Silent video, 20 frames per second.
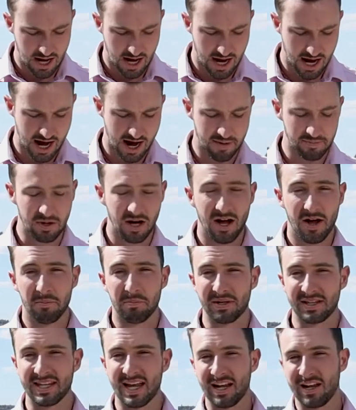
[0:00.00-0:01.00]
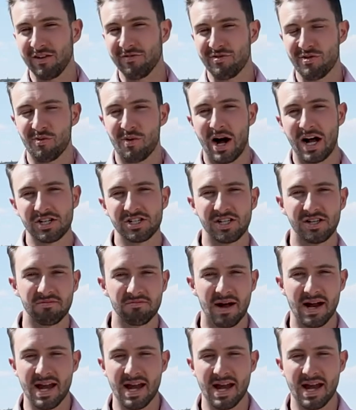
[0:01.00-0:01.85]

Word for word: Um, but thank you for watching.